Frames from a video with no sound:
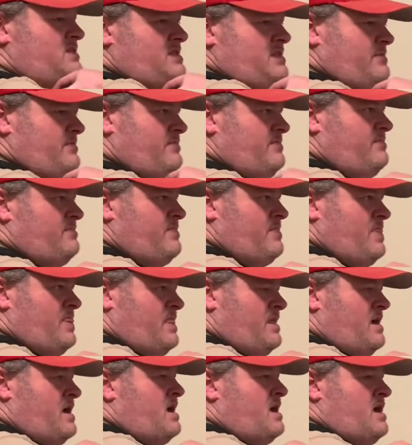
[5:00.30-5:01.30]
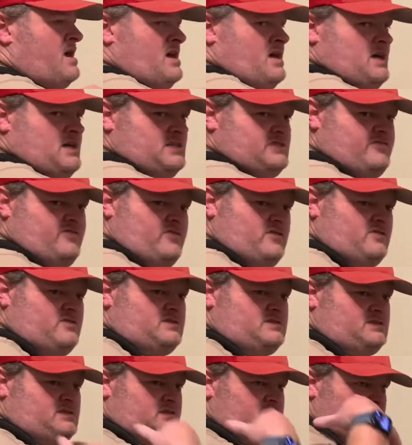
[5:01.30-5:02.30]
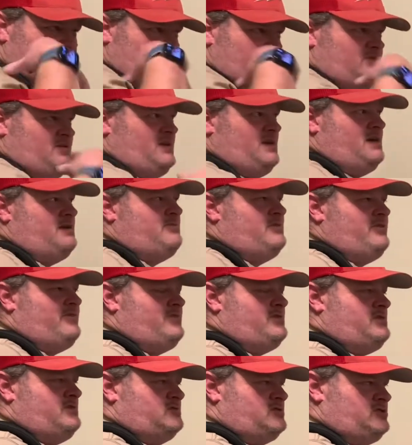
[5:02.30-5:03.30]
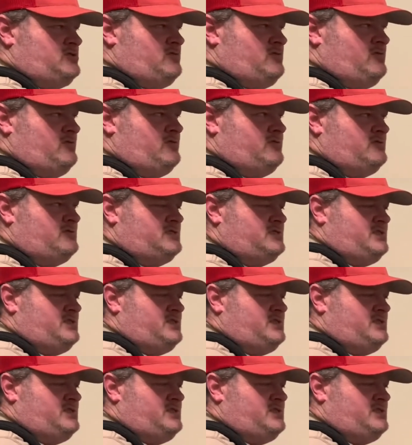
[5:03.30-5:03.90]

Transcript: them, as far as, you know, alignment with your shoulders and